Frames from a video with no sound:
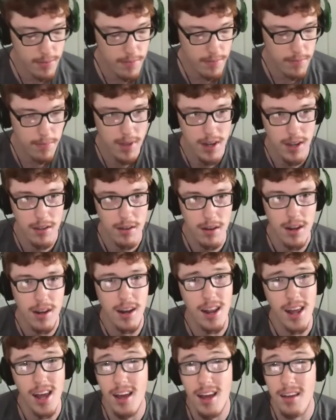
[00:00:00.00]
a minute
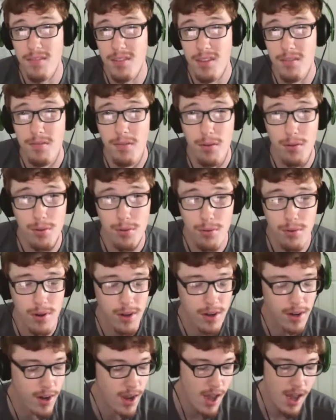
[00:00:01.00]
and a half in the fourth
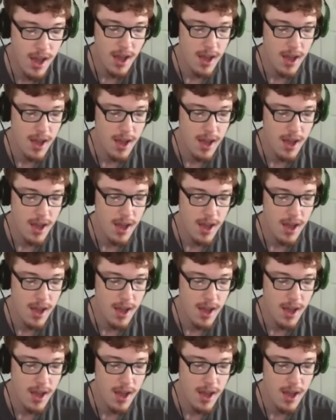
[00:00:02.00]
quarter,